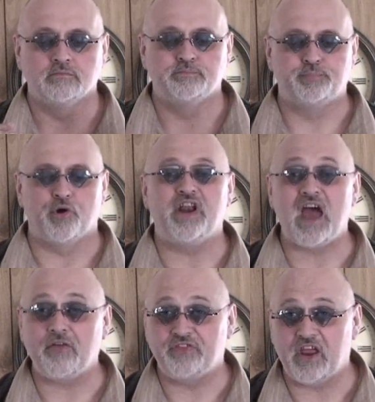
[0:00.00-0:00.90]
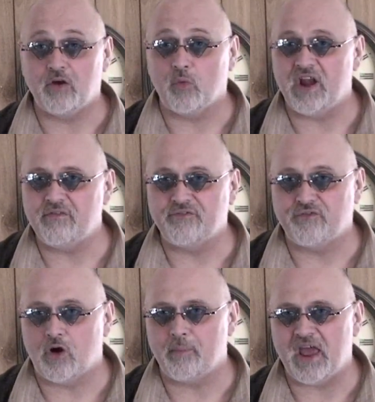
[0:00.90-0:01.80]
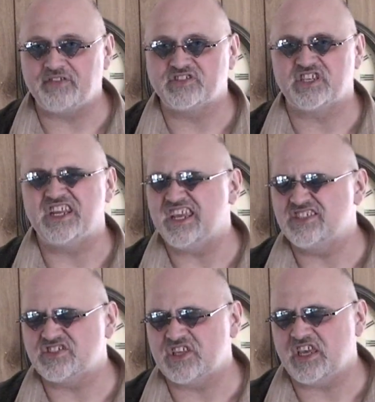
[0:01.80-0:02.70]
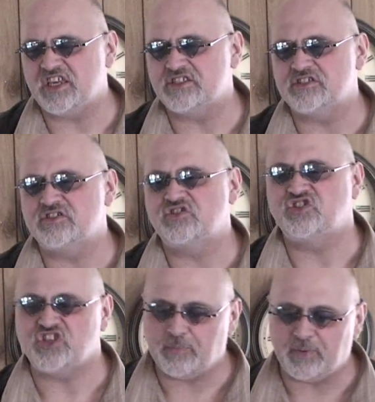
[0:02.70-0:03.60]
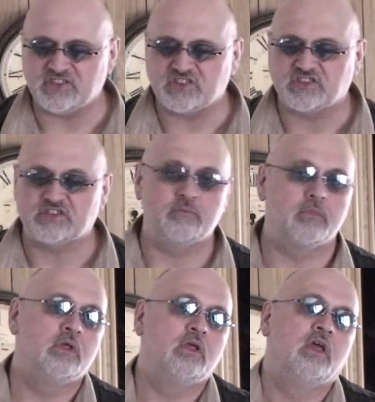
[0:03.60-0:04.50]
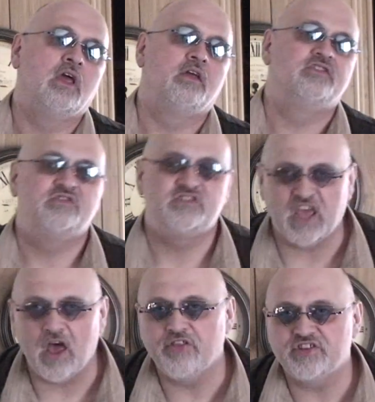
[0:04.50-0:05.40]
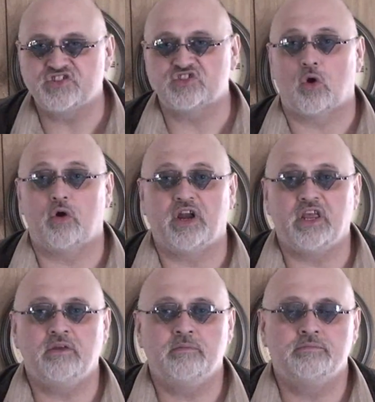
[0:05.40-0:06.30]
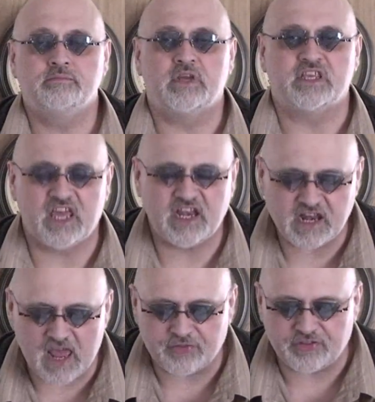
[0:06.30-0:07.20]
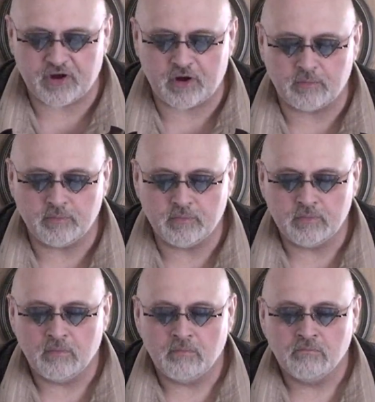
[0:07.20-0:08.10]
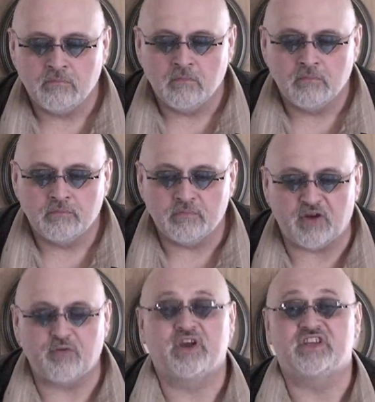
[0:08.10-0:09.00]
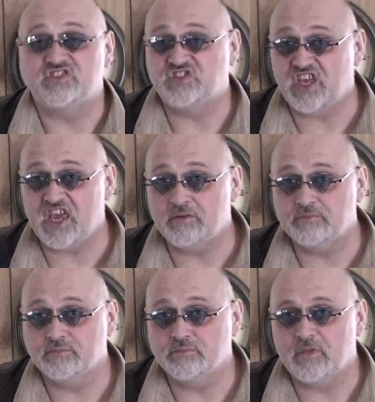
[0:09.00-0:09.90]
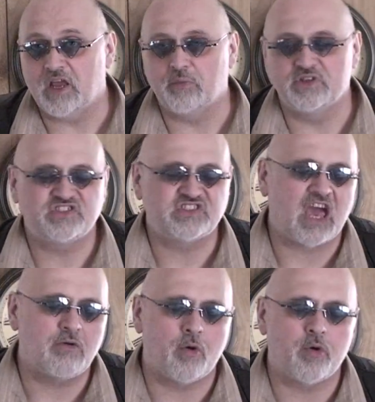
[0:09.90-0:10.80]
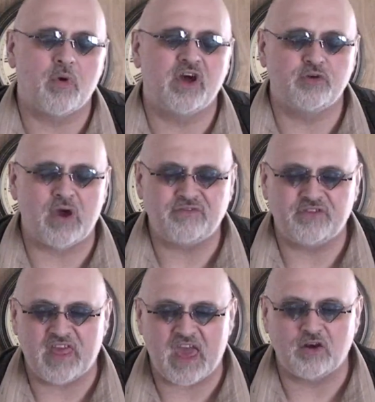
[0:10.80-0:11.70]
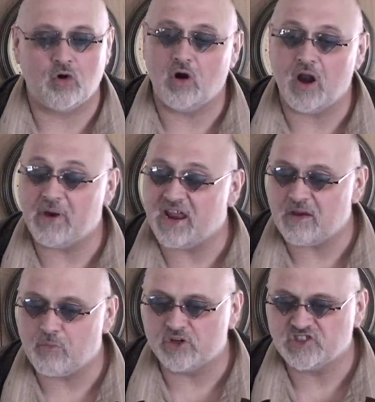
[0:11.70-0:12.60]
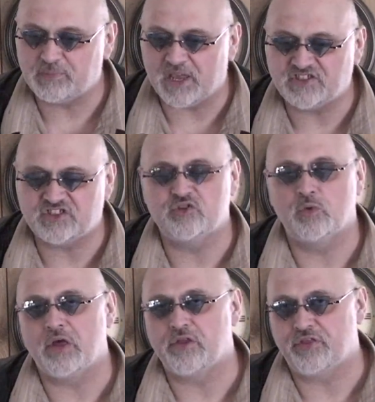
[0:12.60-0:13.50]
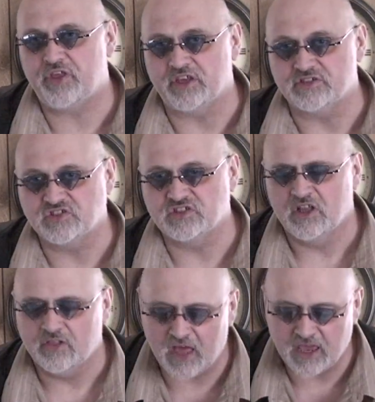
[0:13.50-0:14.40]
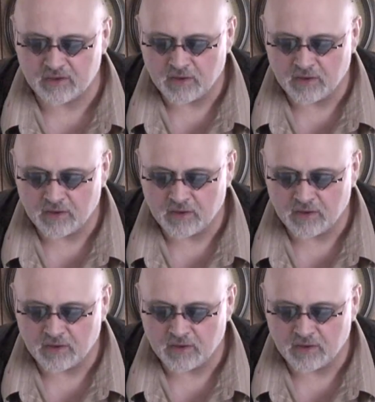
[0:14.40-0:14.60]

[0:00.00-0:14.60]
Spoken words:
put out there in whatever formats can easily and cheapest tell the story and get it out there. And everyone can see it, and we'll decide what we want to do after that. Or I might have more space to do other things, like